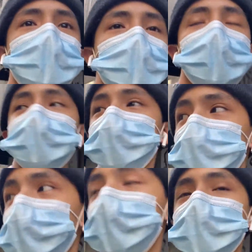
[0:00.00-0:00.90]
I just
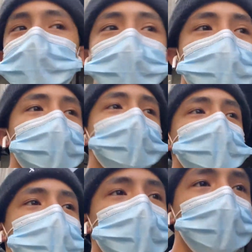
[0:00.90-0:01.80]
realized there's not a
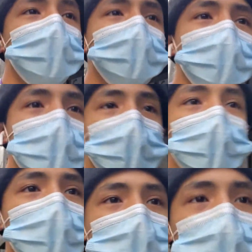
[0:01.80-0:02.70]
lot of people out
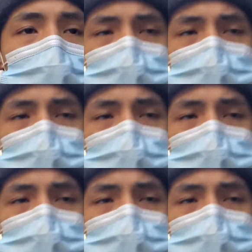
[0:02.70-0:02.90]
right now.